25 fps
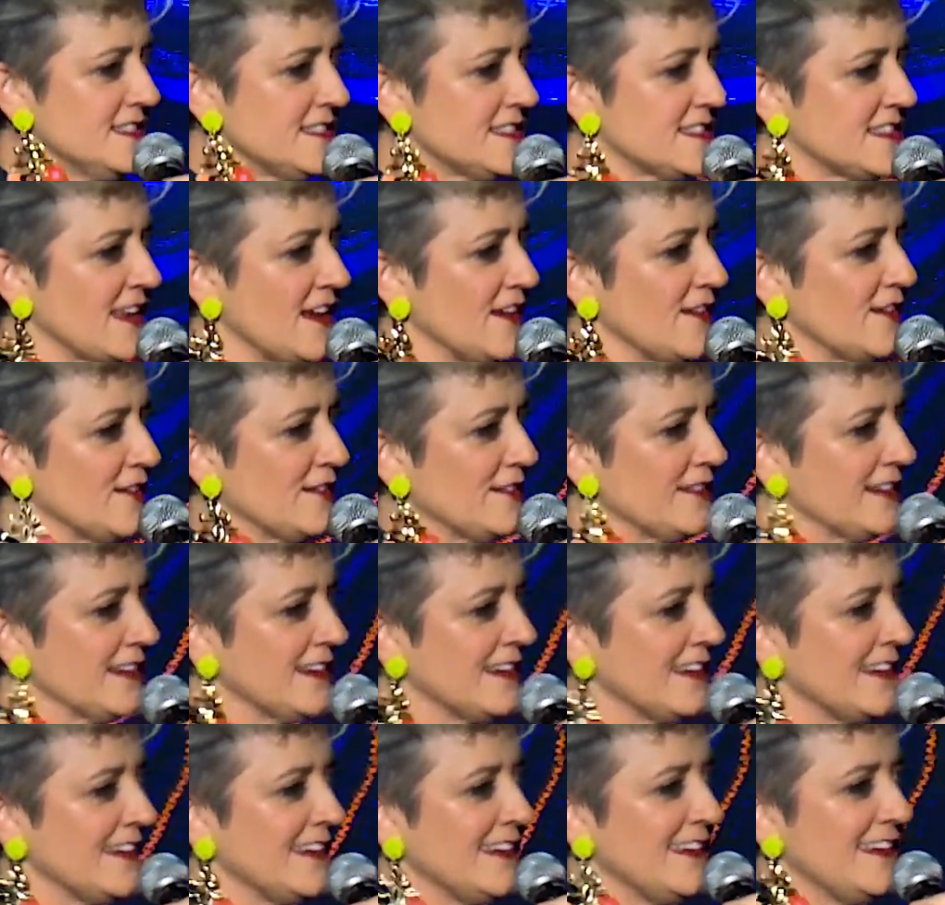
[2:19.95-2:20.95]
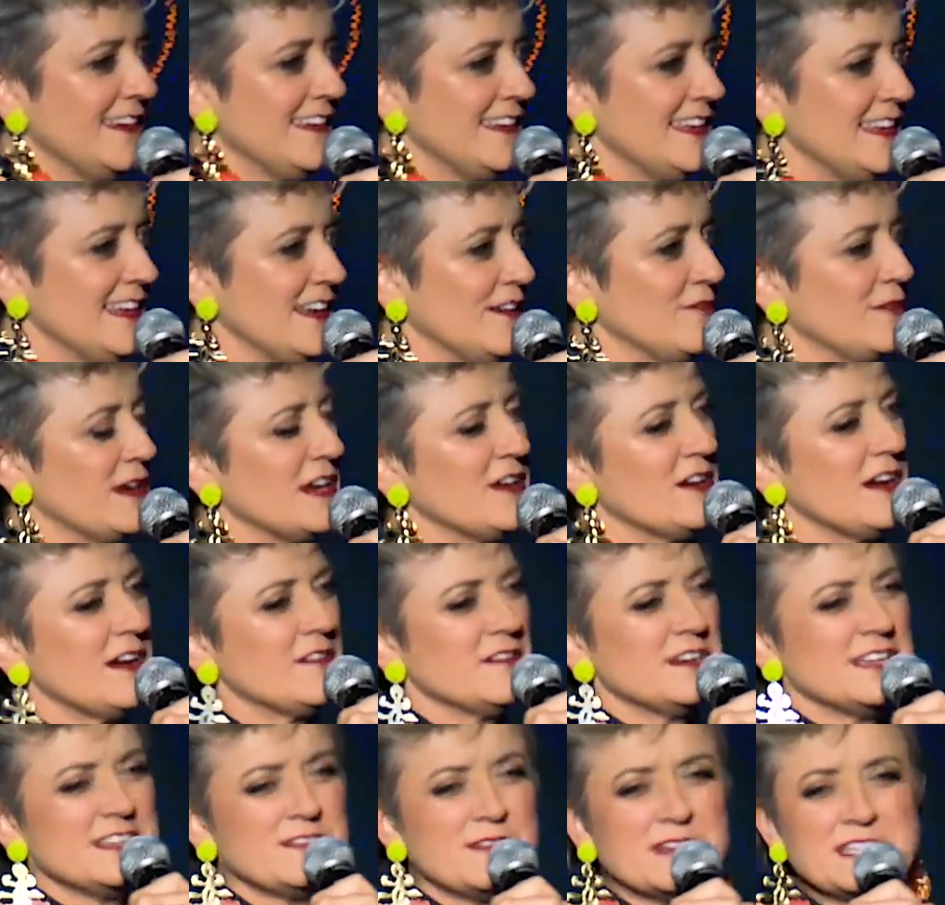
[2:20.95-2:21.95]
So, you know,
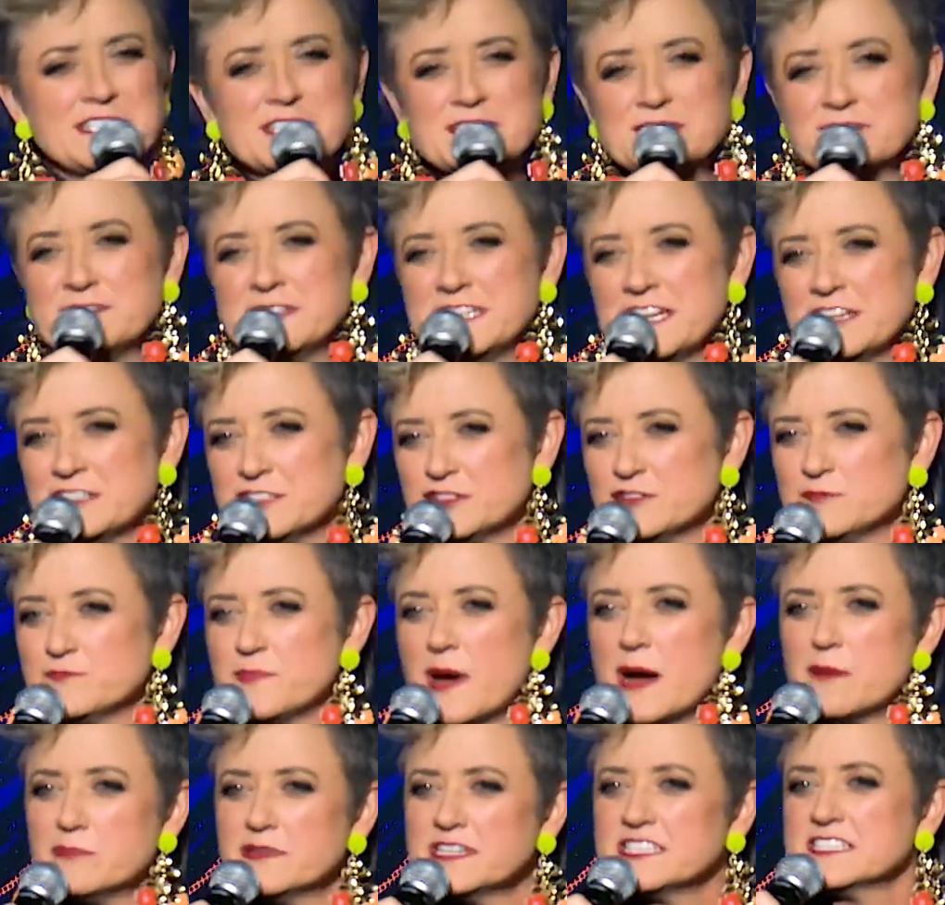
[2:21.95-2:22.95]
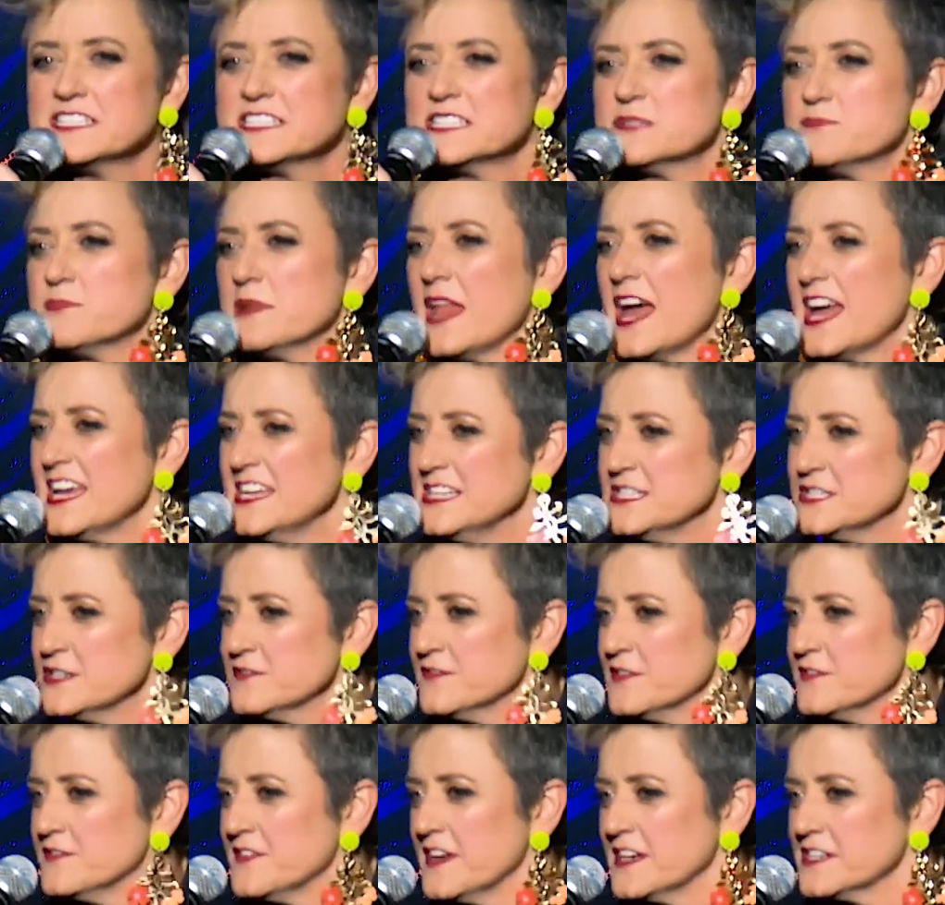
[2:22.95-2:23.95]
we don't do public displays
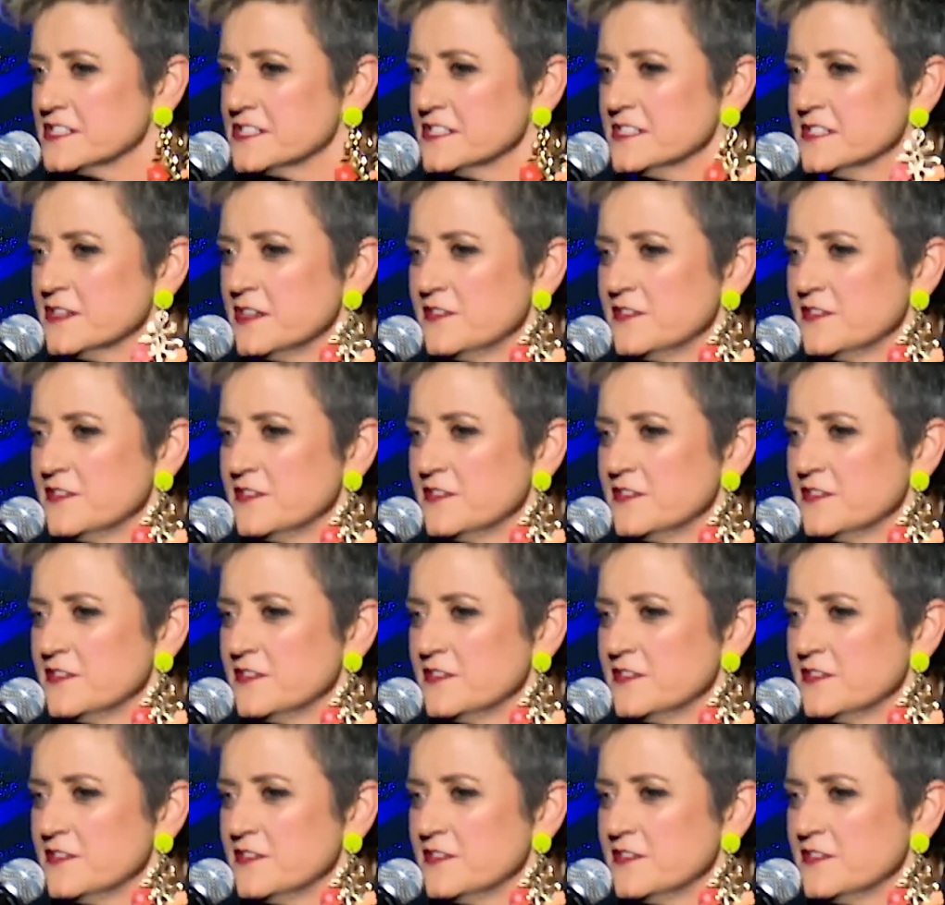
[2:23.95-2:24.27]
of affection.